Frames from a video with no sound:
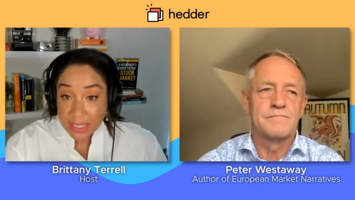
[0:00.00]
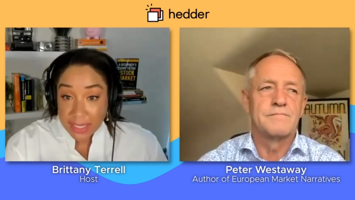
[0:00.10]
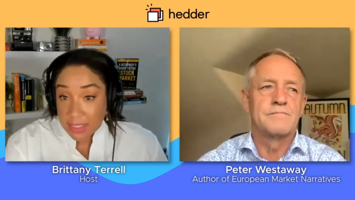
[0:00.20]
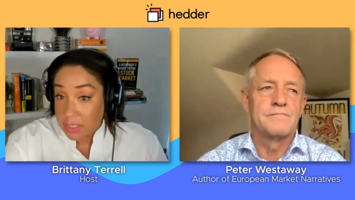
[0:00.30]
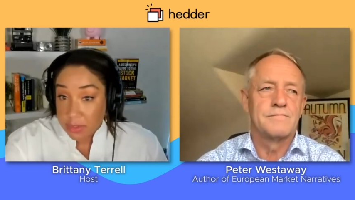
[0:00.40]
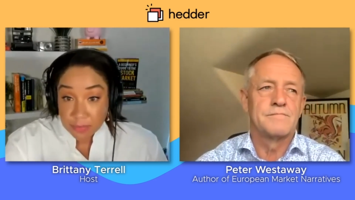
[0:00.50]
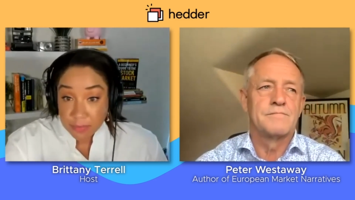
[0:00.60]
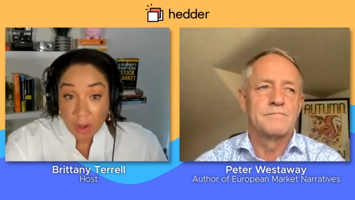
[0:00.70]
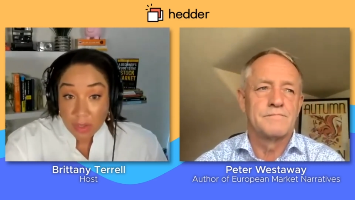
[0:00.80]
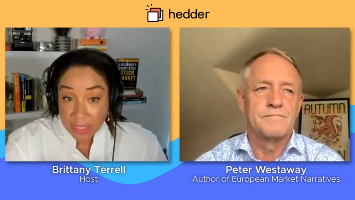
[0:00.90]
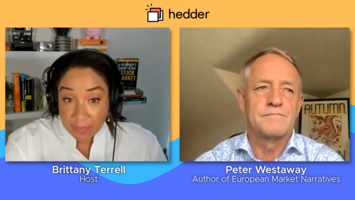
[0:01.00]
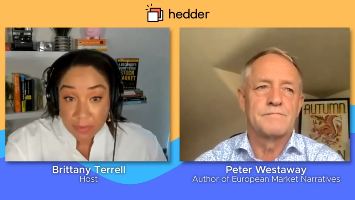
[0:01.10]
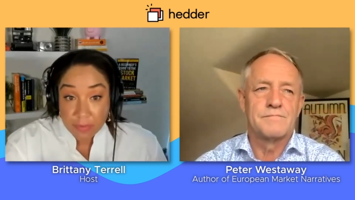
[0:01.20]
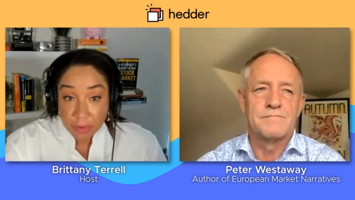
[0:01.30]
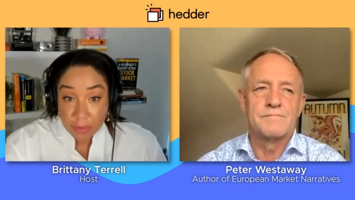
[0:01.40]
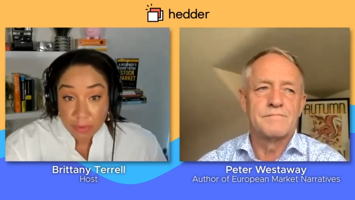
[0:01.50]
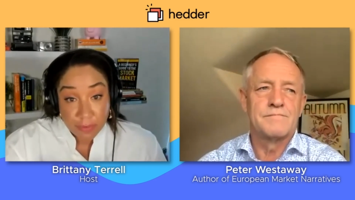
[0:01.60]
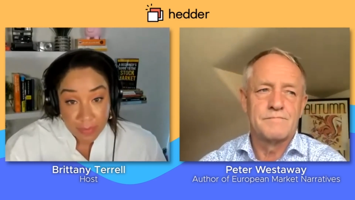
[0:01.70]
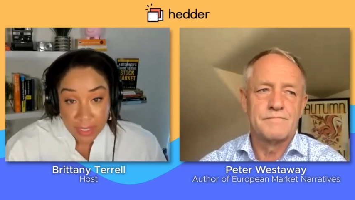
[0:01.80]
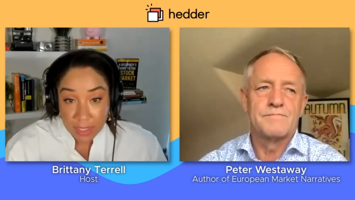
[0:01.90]
Speaker 1: it to fall even further from
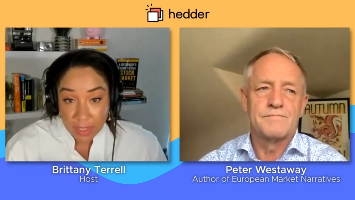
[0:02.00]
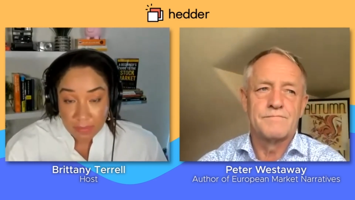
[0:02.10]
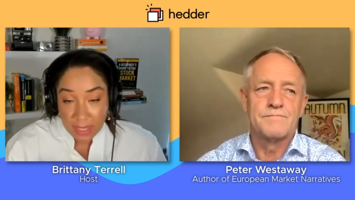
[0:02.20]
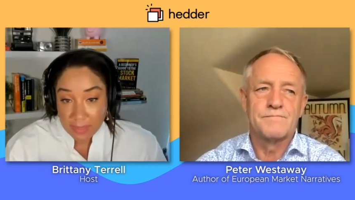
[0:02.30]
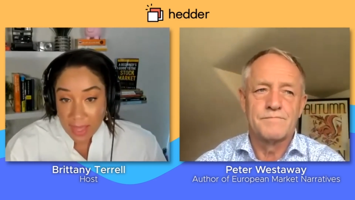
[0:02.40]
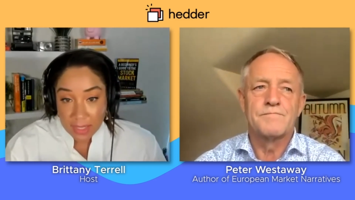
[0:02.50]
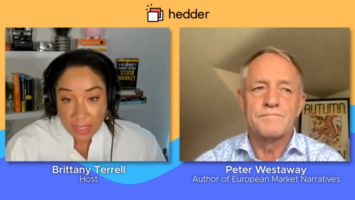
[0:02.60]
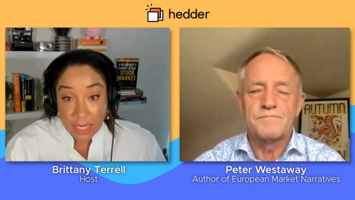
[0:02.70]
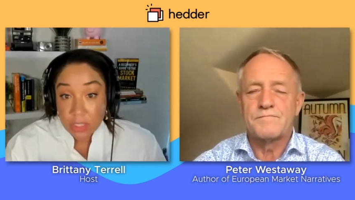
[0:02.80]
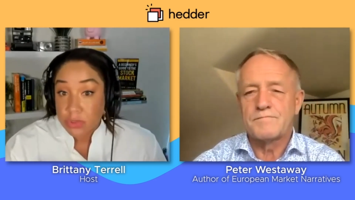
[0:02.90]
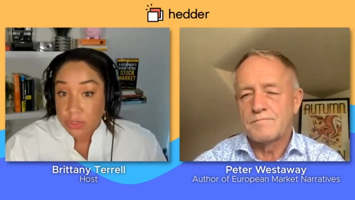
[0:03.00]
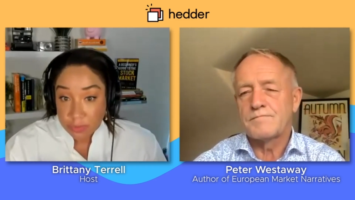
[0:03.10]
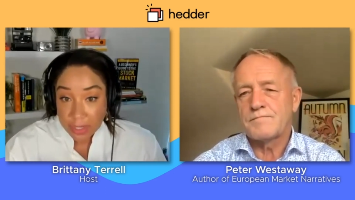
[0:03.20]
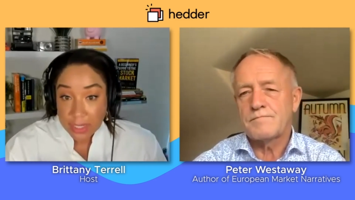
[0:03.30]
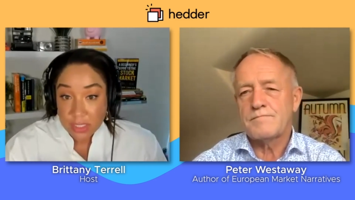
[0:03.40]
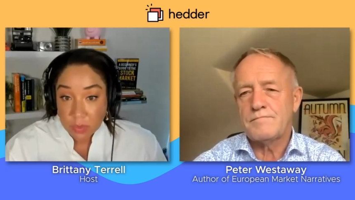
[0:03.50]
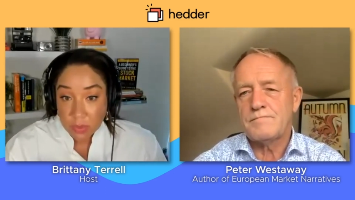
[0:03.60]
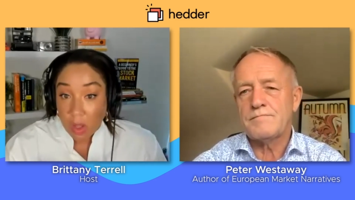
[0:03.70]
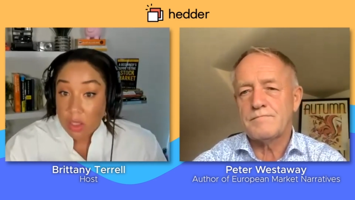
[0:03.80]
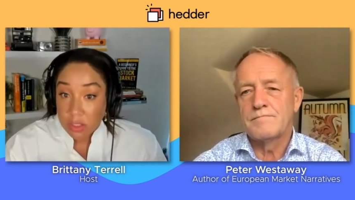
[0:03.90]
here and that interest rates will
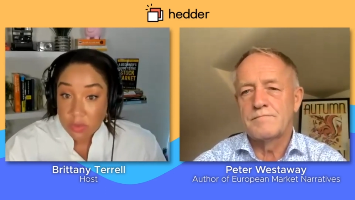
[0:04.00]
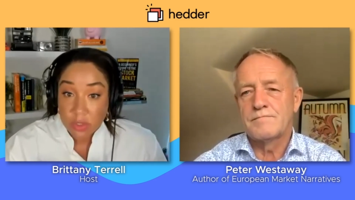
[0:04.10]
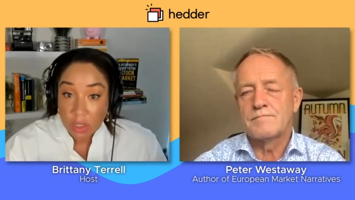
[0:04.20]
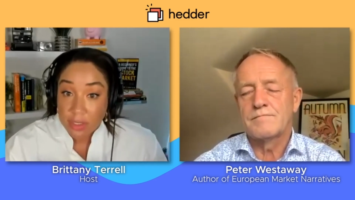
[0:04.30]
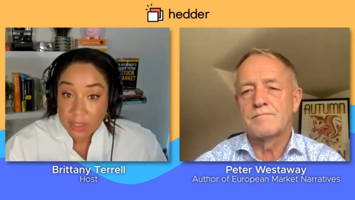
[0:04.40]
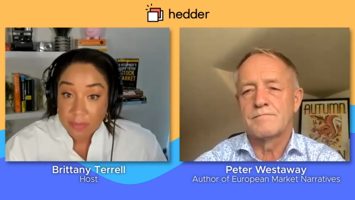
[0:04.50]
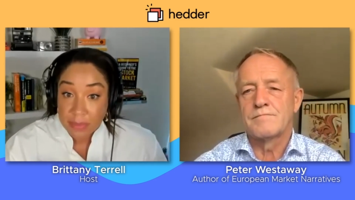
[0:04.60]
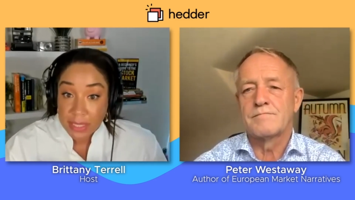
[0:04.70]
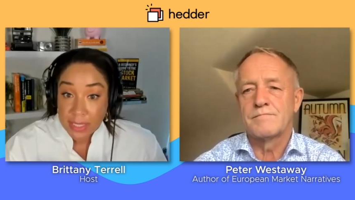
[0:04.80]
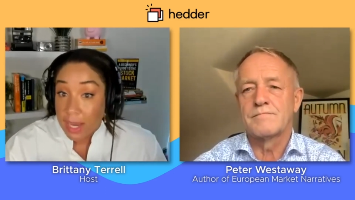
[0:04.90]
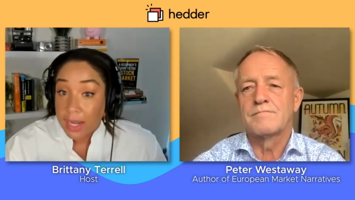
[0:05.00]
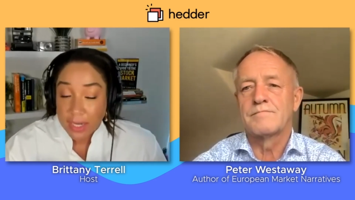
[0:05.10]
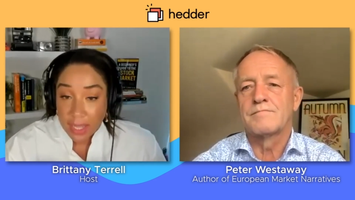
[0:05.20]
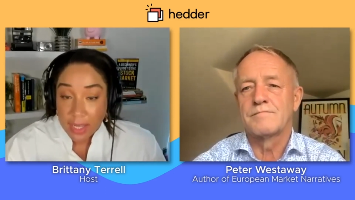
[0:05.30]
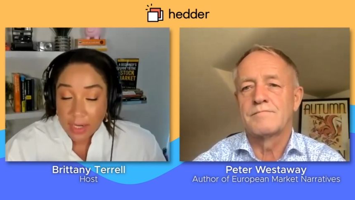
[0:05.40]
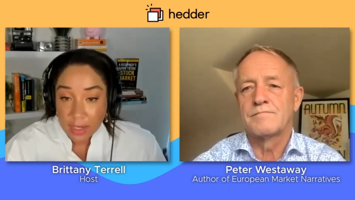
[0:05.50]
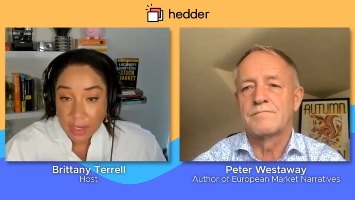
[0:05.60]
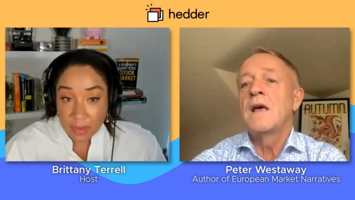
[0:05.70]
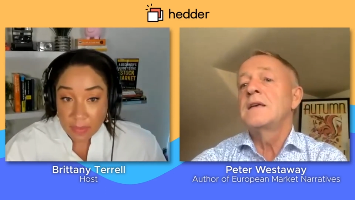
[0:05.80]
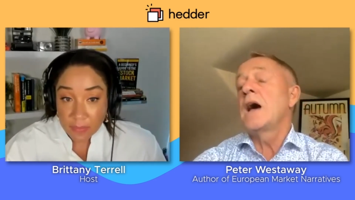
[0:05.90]
also start to be cut again?
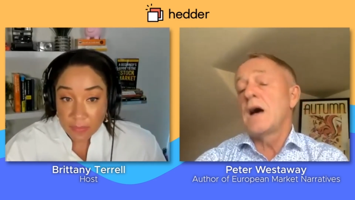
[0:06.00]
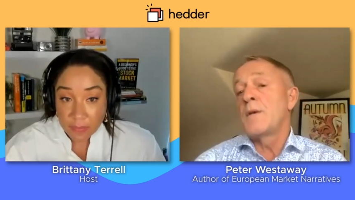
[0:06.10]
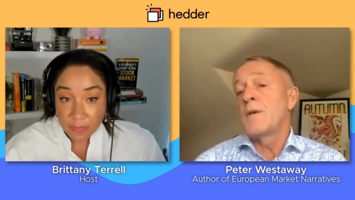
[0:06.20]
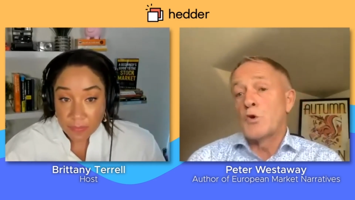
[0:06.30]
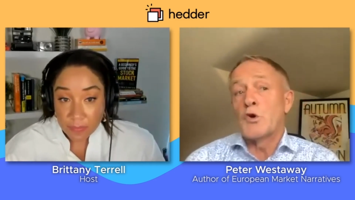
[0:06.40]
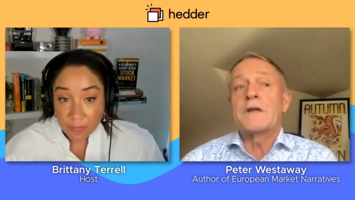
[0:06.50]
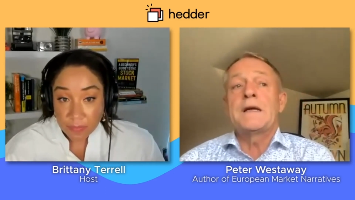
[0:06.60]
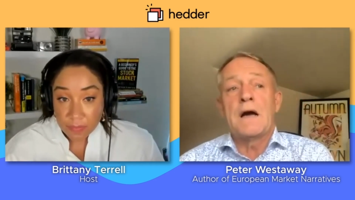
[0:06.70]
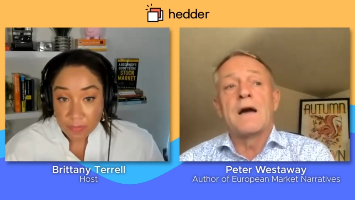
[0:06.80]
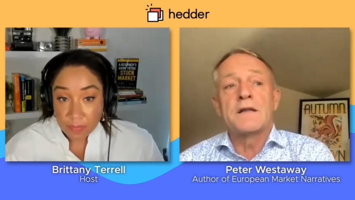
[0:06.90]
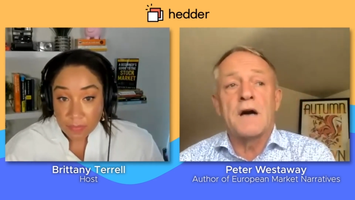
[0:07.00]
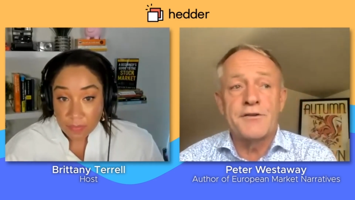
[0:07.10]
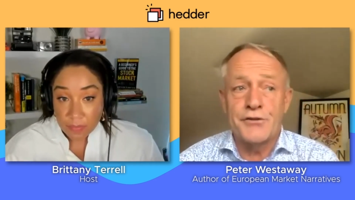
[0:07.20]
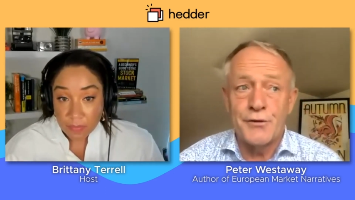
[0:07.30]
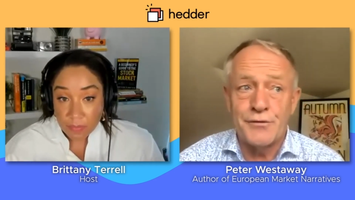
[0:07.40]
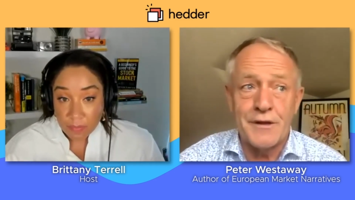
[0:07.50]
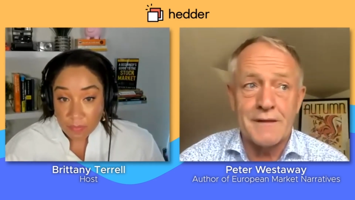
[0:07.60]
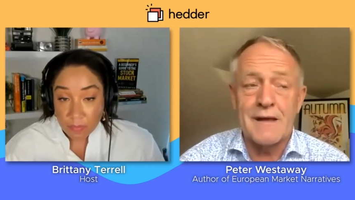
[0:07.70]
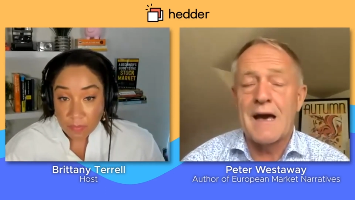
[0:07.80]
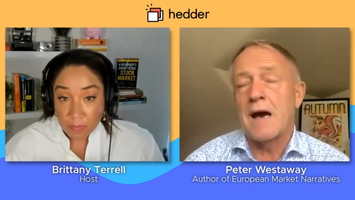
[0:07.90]
Speaker 2: Yeah, I mean, broadly, I, I do think
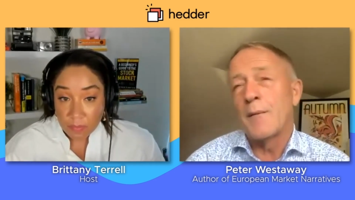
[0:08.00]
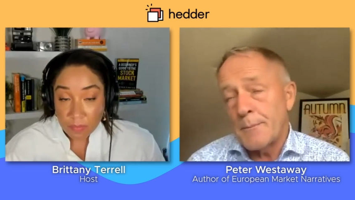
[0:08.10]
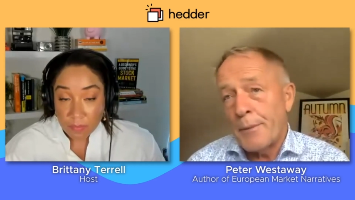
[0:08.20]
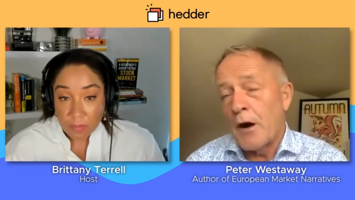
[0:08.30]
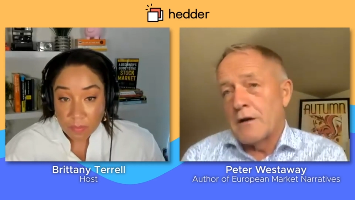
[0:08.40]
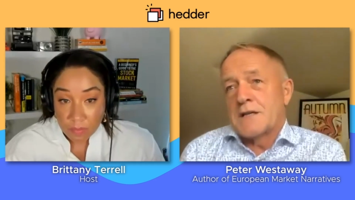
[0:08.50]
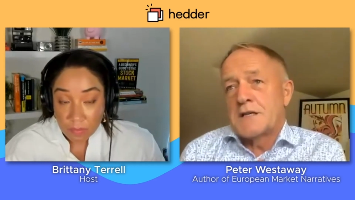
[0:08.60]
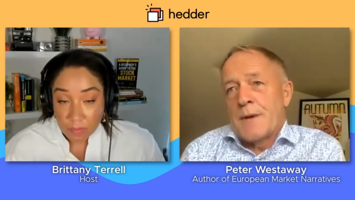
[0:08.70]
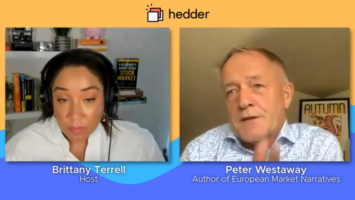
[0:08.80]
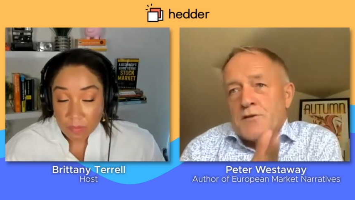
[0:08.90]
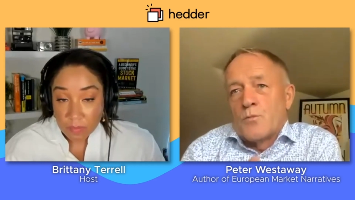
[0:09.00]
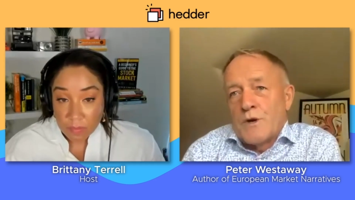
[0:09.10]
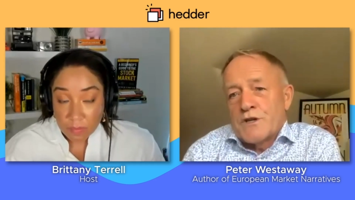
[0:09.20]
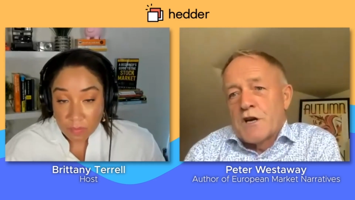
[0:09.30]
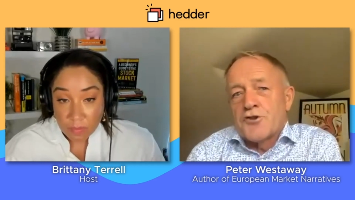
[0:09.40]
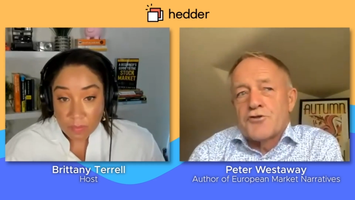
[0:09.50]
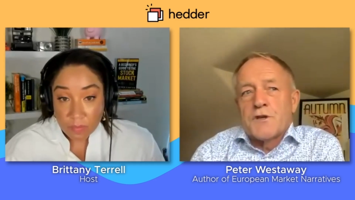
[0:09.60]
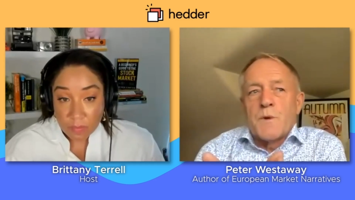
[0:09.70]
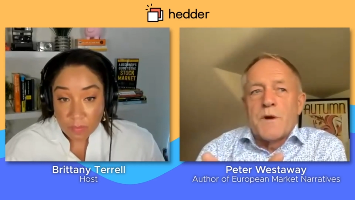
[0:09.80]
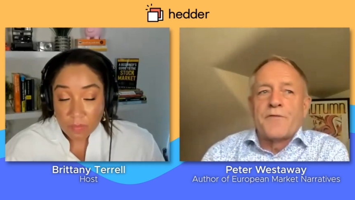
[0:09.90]
that. I mean, it partly depends on which countries
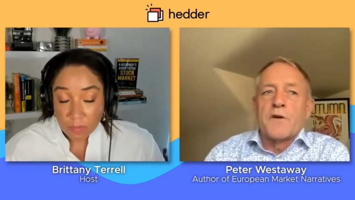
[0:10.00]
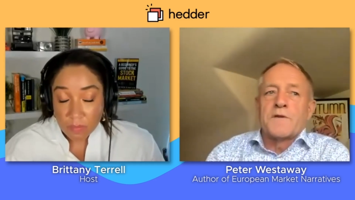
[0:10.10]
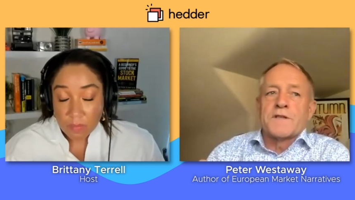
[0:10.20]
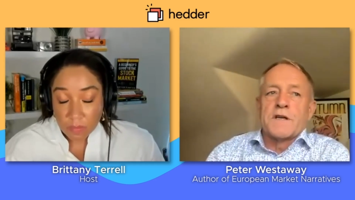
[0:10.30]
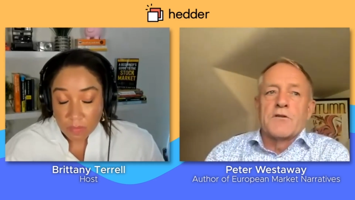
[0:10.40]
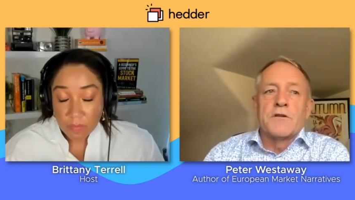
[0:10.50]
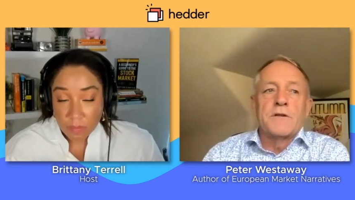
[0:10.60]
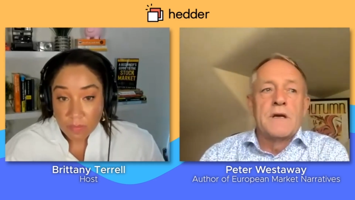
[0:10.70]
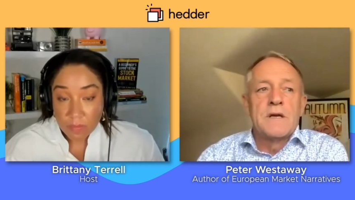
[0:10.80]
we're focusing on.